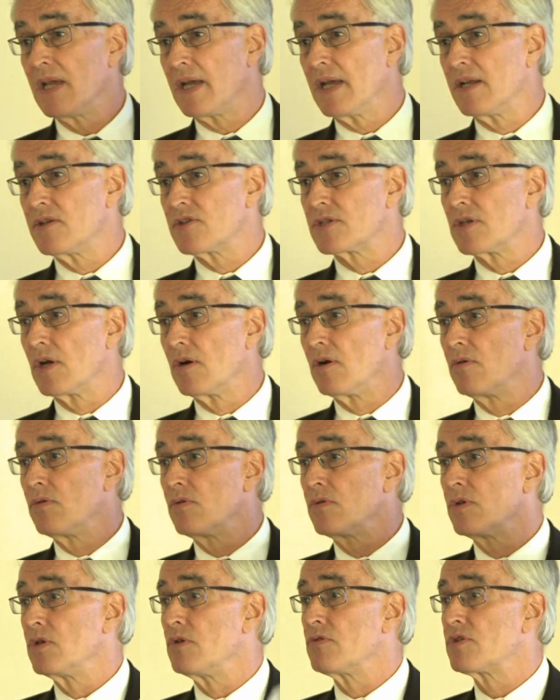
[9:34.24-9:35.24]
And
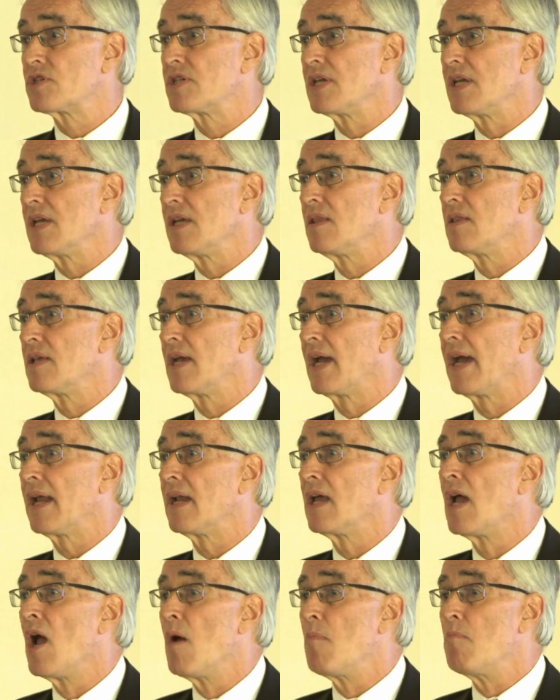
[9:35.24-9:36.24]
so you see
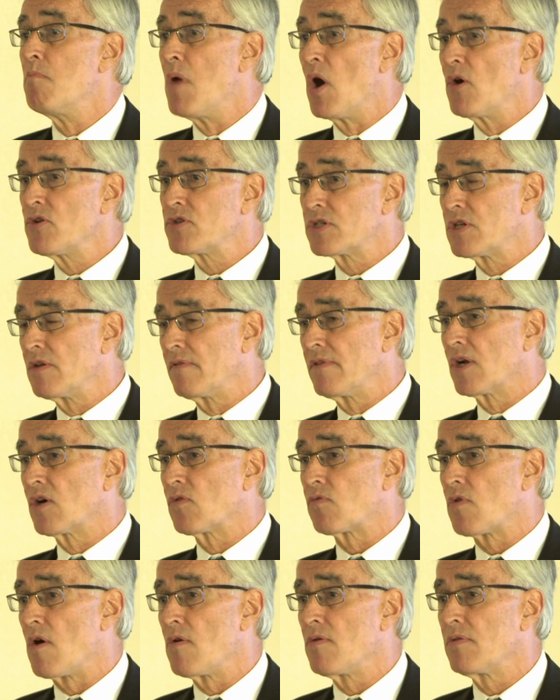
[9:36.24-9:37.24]
that most of the
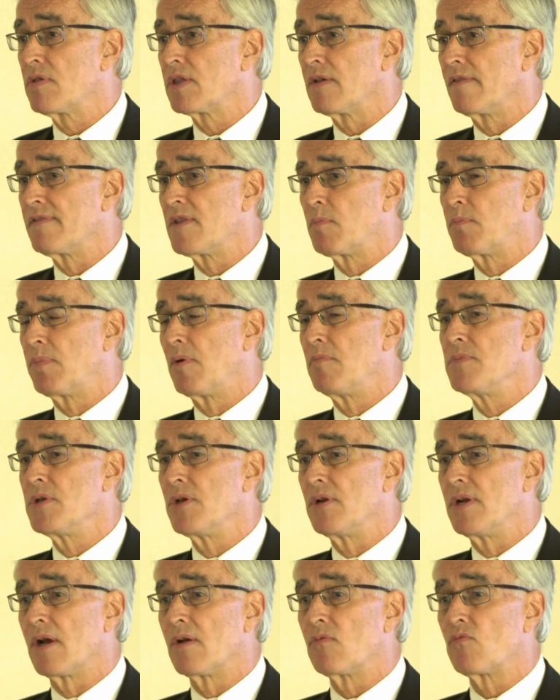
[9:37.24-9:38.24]
growth of the
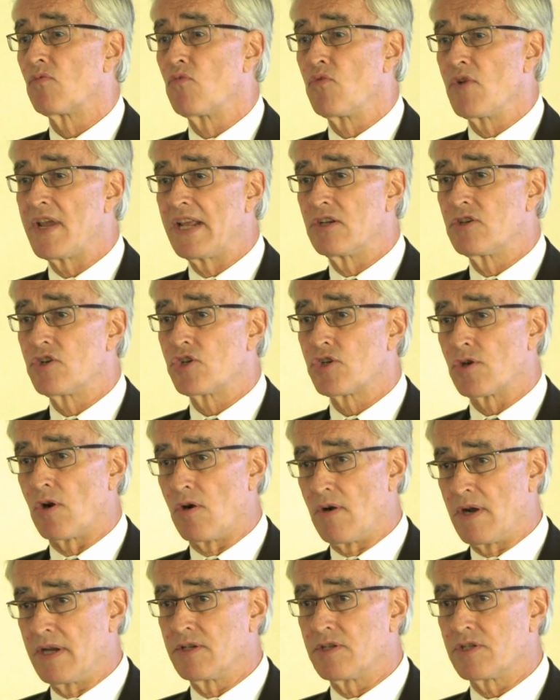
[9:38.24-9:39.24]
Bermuda
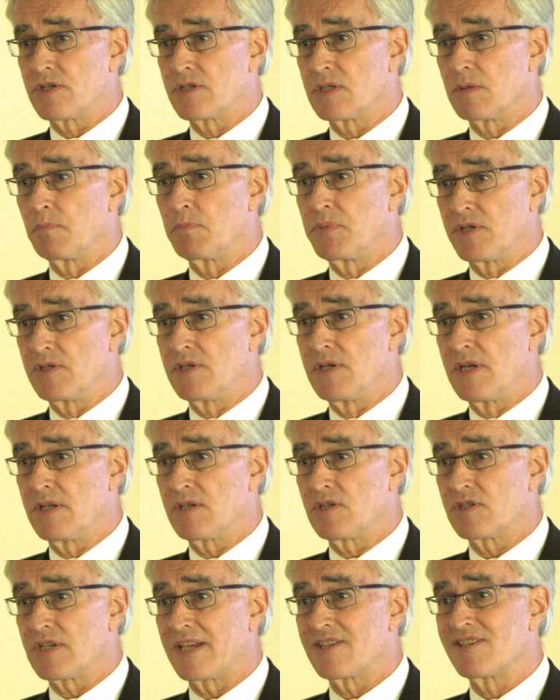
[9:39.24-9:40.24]
reinsurance
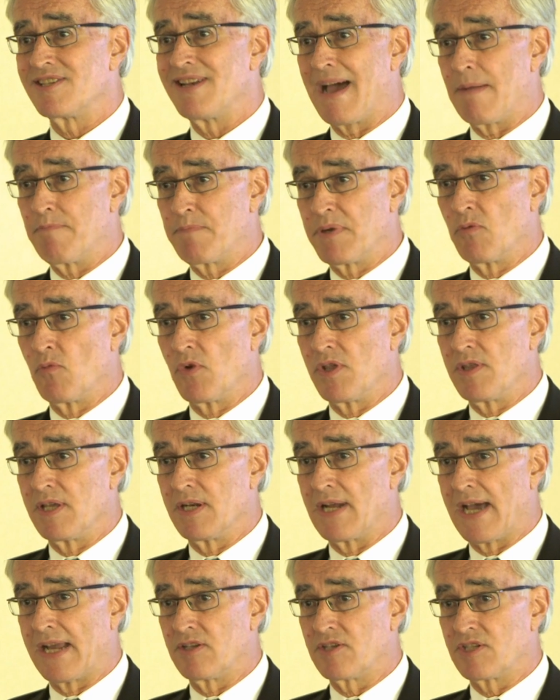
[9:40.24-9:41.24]
business has not been with the
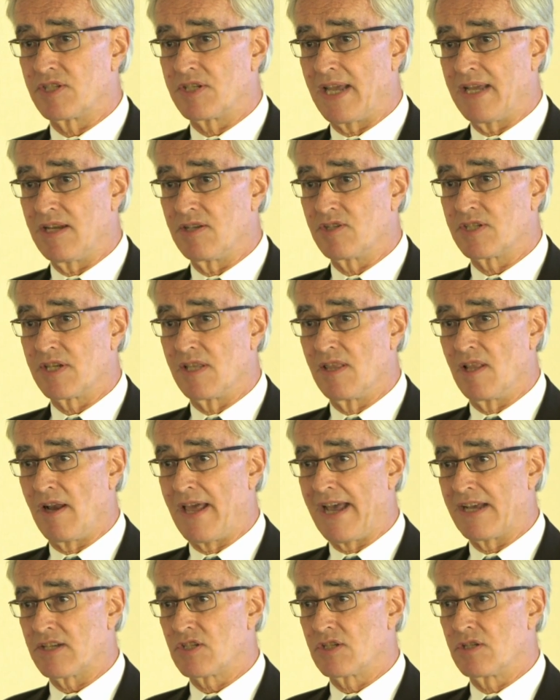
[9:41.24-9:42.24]
United States in the
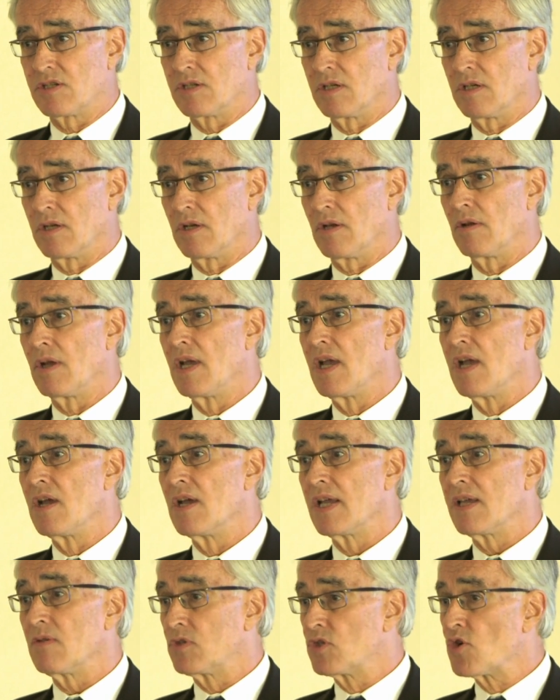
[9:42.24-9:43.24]
last,
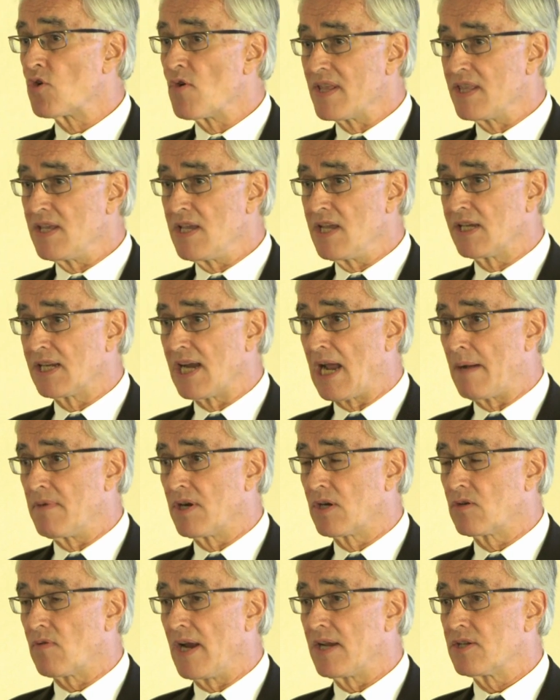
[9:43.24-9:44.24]
during the
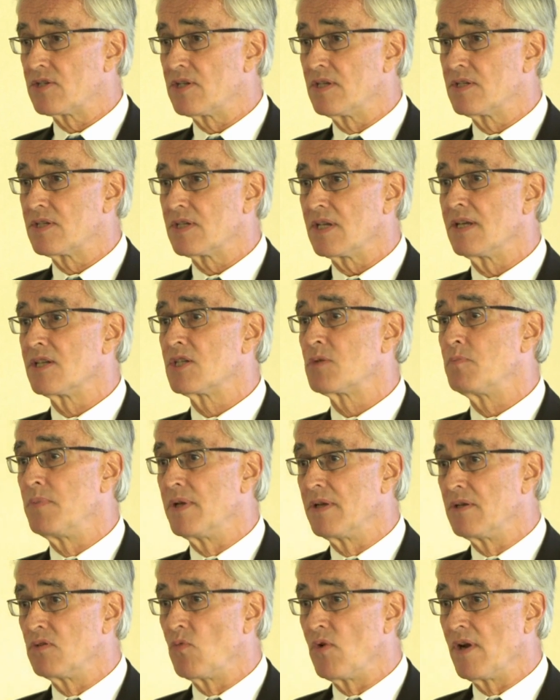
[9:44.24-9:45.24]
economic crisis. It's
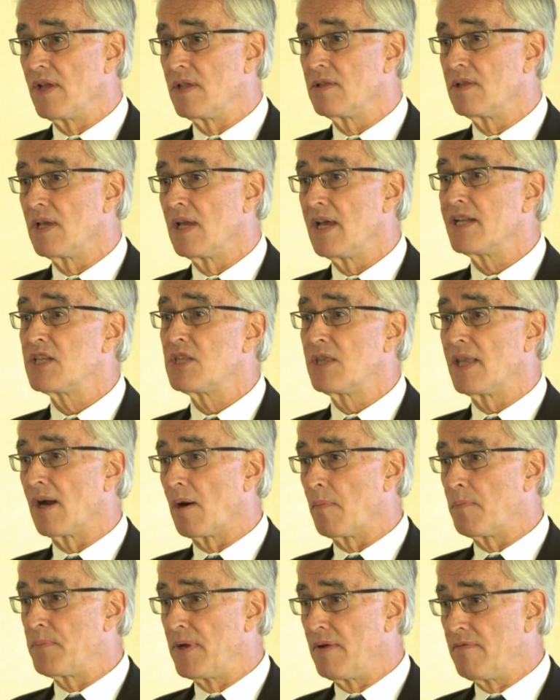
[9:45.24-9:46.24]
been with
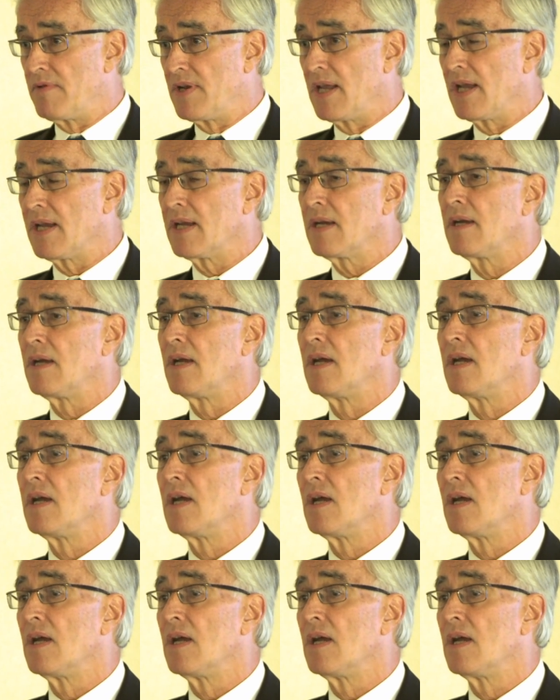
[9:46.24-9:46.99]
they're pivoting.